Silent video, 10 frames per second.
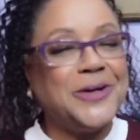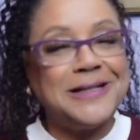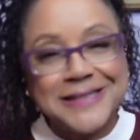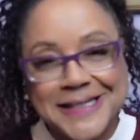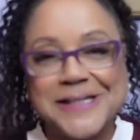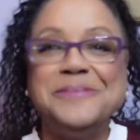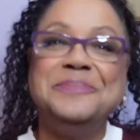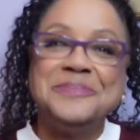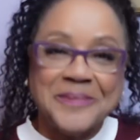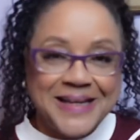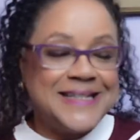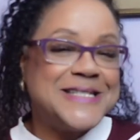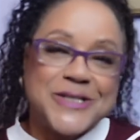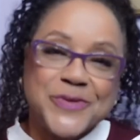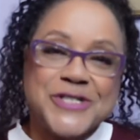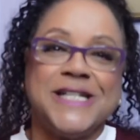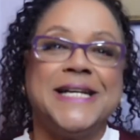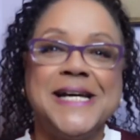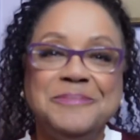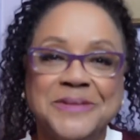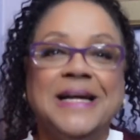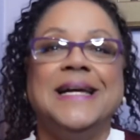welcome. This is Regina,